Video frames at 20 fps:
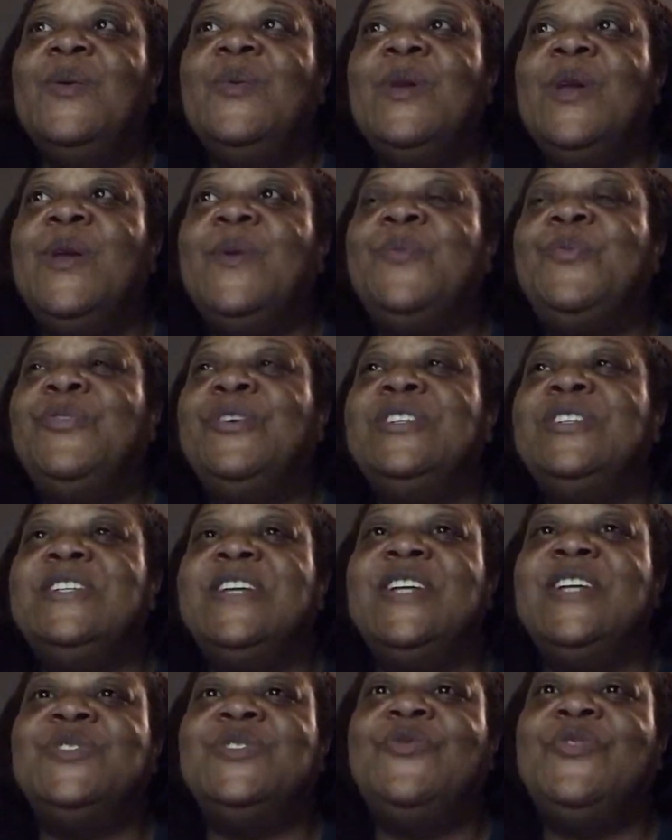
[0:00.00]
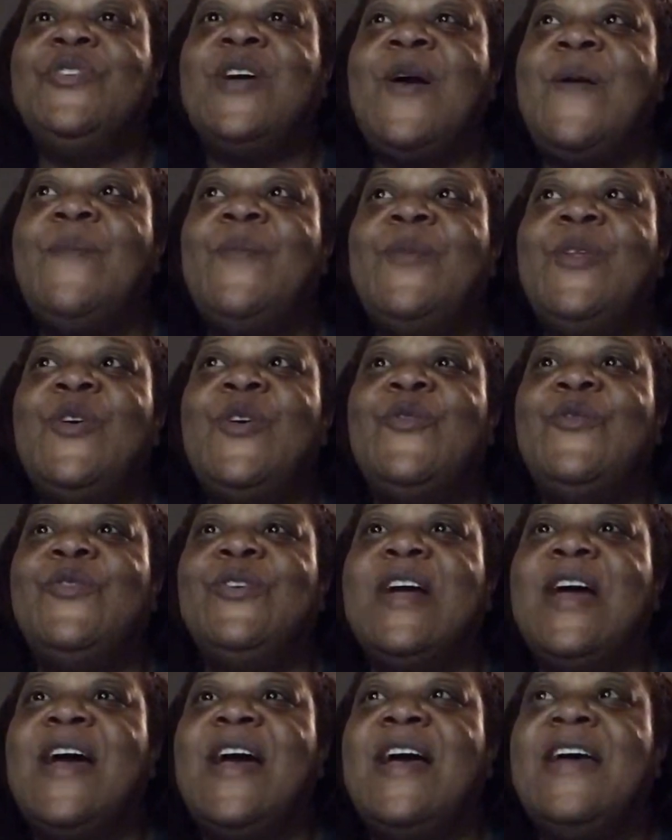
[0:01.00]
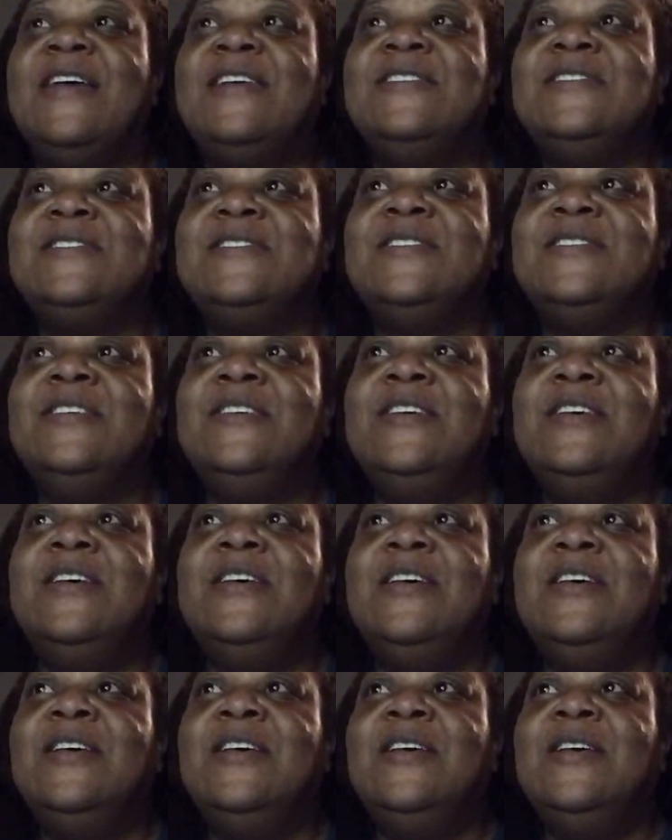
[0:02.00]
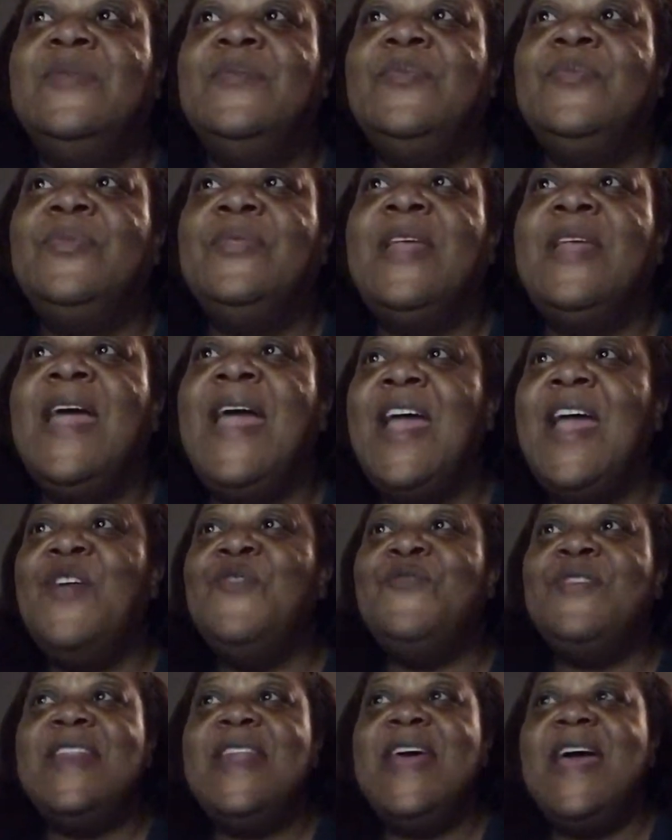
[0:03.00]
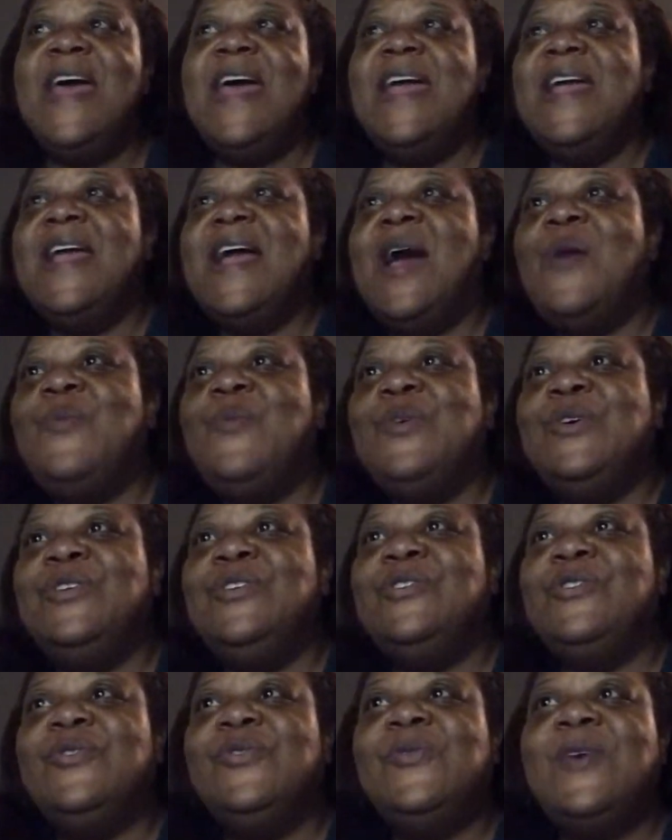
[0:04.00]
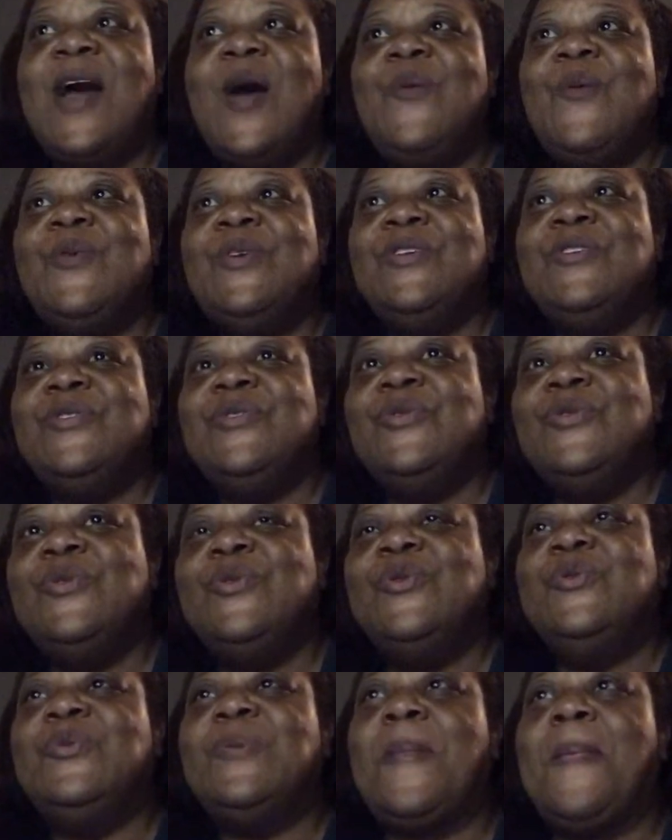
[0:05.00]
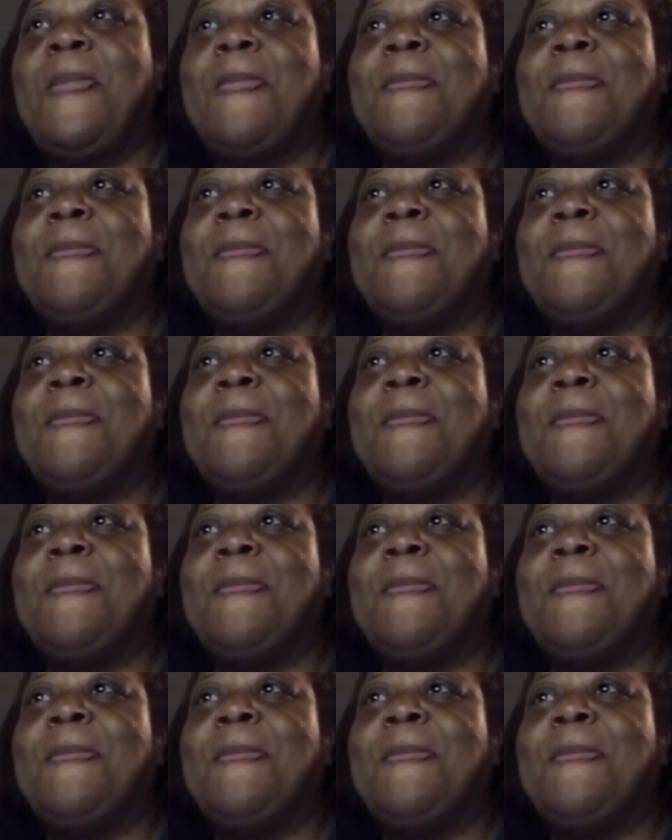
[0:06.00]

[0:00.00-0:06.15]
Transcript: We appreciate you for coming over, guys. Hey, Renee, how are you?